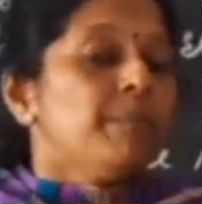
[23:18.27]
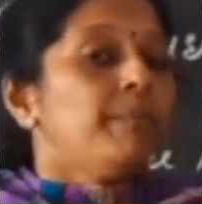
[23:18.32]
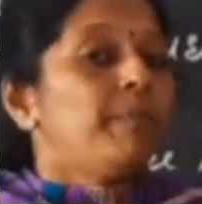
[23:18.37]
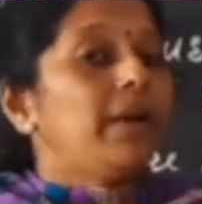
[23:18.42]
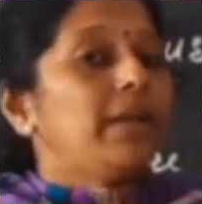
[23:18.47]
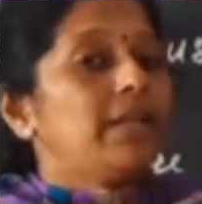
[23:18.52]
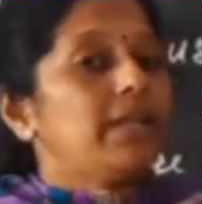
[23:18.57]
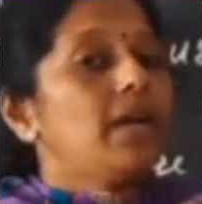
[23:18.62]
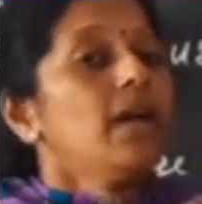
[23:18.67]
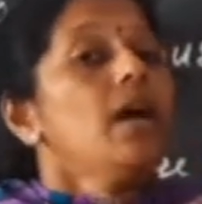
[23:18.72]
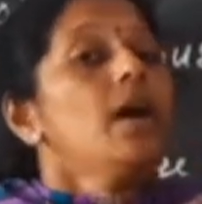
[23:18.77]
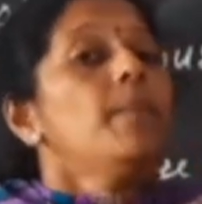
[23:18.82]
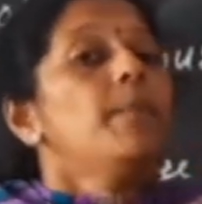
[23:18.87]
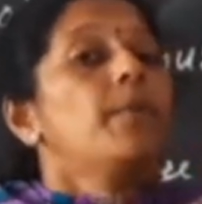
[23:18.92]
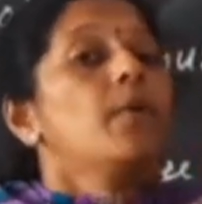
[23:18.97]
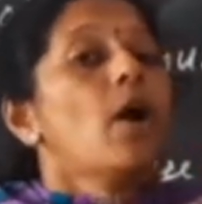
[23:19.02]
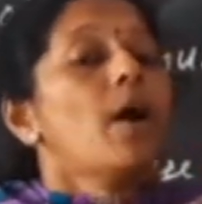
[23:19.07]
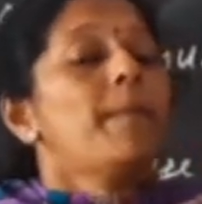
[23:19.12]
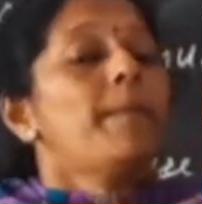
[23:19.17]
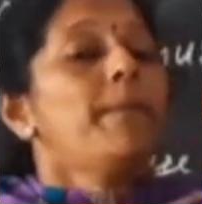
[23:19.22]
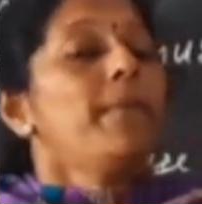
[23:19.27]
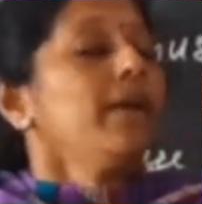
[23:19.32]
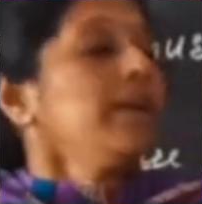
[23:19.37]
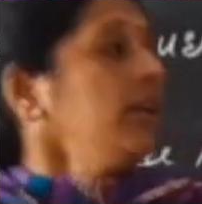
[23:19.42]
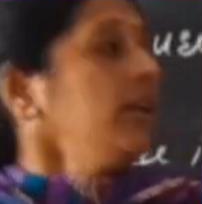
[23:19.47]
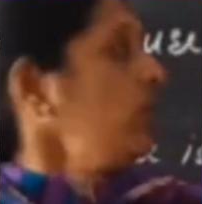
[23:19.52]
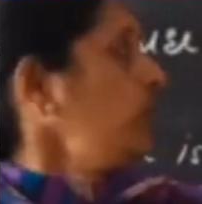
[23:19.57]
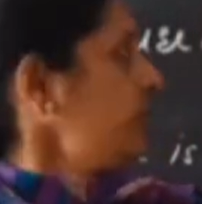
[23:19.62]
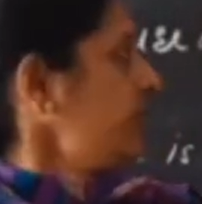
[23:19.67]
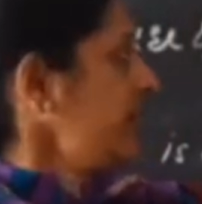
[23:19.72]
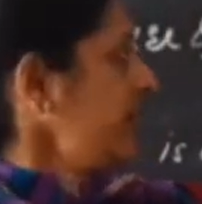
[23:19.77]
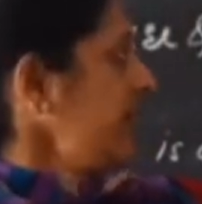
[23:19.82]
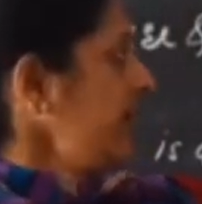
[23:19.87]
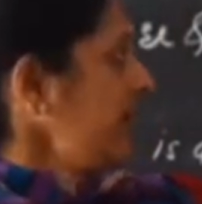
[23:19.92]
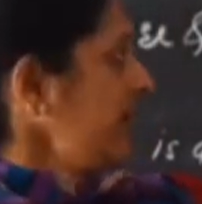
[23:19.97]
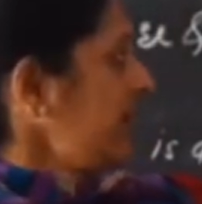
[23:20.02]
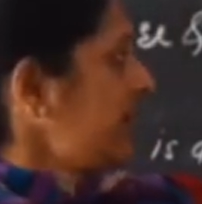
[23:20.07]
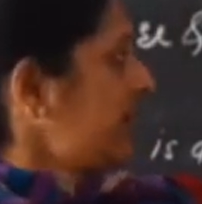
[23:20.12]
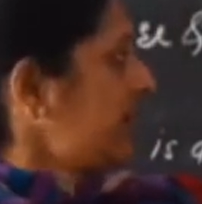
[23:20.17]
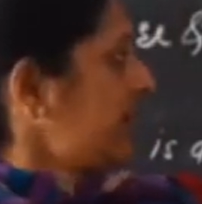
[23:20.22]
But proper
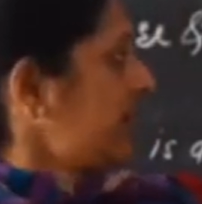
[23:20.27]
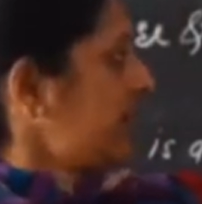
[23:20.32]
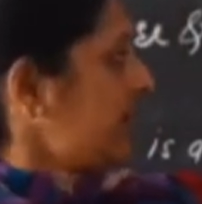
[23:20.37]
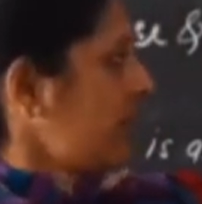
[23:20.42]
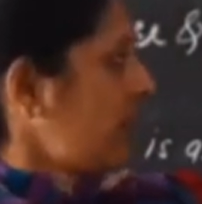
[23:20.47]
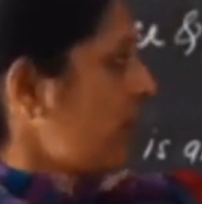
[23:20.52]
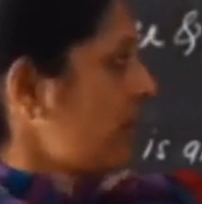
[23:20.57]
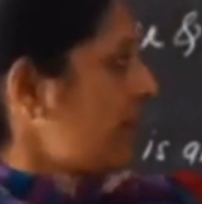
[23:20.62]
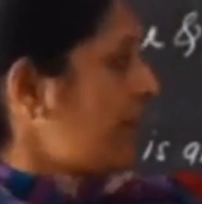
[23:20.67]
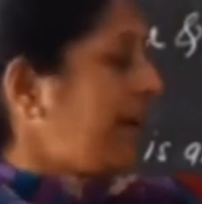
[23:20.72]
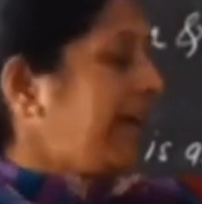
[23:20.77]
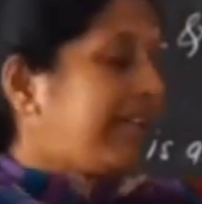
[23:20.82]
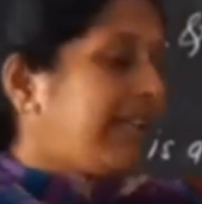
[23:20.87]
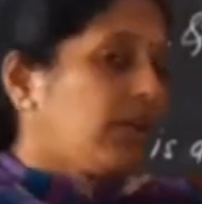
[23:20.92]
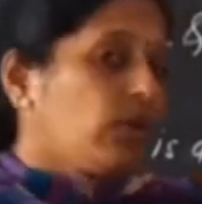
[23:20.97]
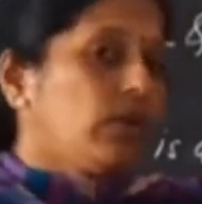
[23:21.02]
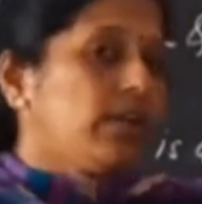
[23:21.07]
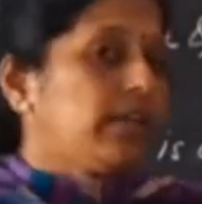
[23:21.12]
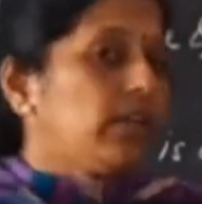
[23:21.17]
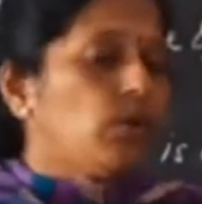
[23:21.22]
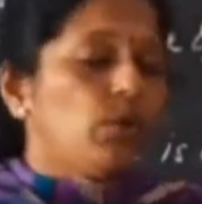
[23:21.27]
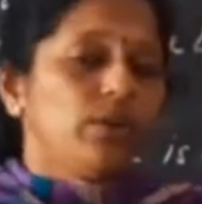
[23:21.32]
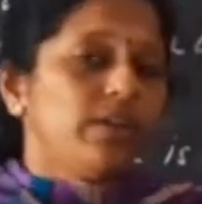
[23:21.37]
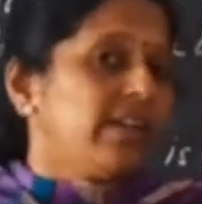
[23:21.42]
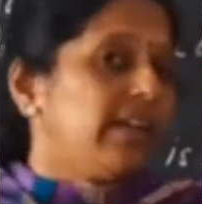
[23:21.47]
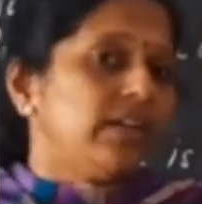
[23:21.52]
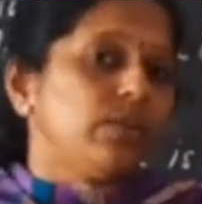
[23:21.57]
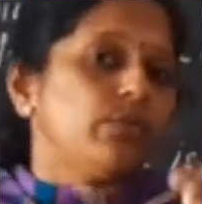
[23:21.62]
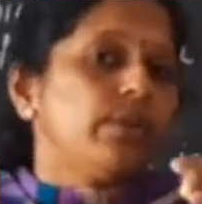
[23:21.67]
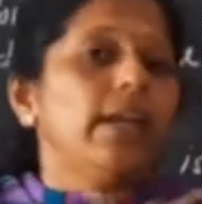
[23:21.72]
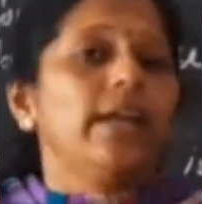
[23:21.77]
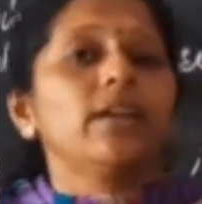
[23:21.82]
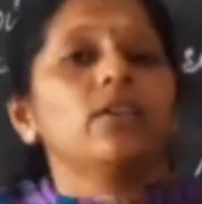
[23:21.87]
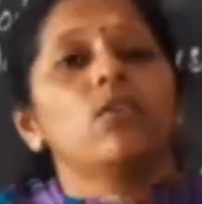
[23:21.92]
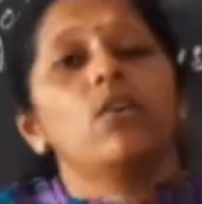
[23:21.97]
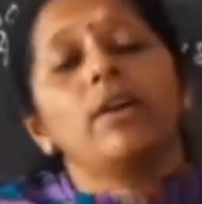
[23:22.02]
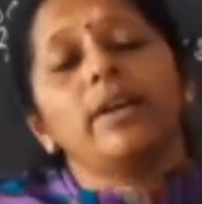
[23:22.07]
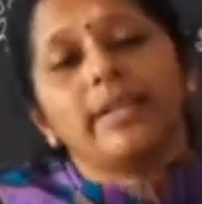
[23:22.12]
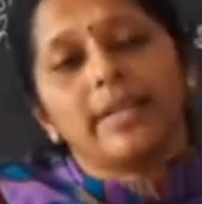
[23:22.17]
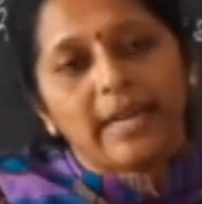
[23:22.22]
nutrient or particular nutrient we are
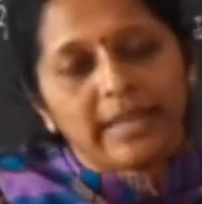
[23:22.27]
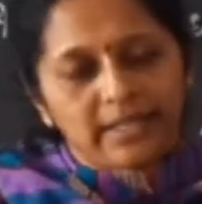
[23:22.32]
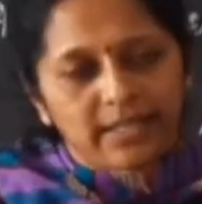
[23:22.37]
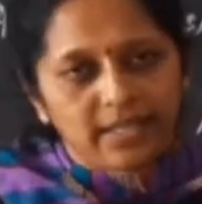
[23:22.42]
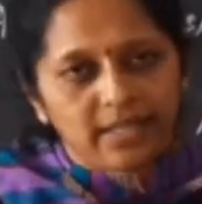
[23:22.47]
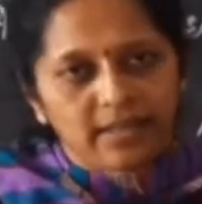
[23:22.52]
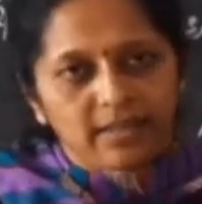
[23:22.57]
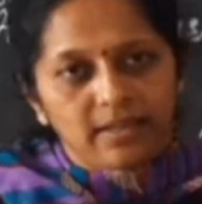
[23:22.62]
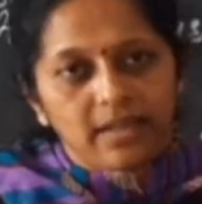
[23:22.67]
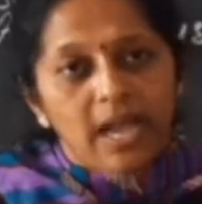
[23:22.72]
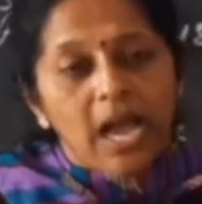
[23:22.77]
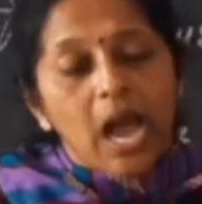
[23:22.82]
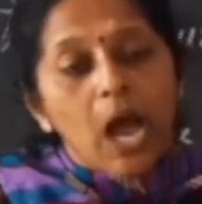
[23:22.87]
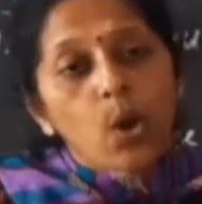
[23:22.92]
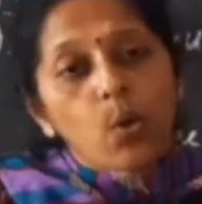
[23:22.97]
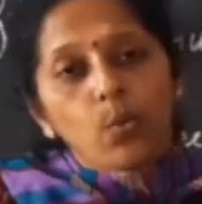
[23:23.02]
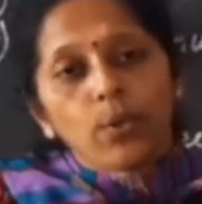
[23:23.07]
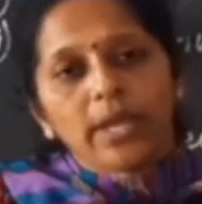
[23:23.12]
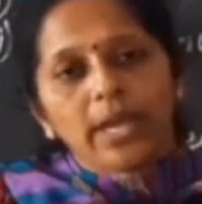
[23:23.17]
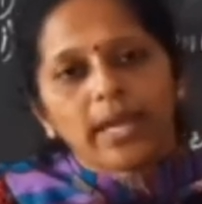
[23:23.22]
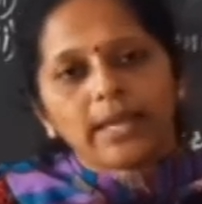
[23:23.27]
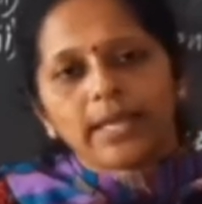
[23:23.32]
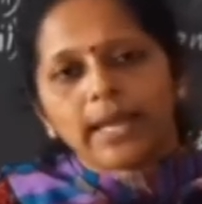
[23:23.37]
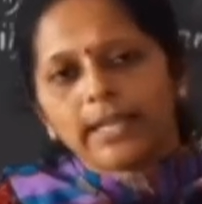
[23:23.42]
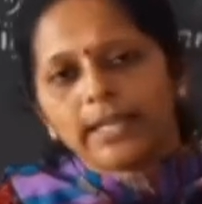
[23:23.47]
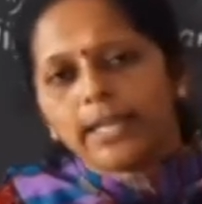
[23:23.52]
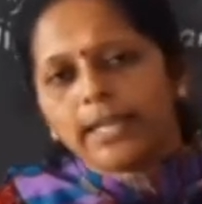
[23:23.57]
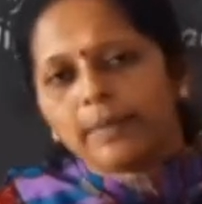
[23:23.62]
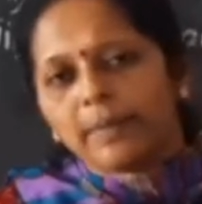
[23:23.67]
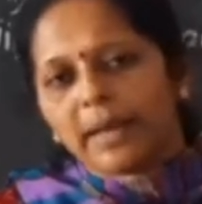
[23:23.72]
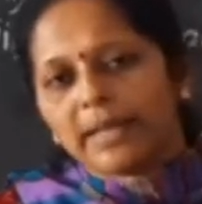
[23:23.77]
not getting. How we are getting?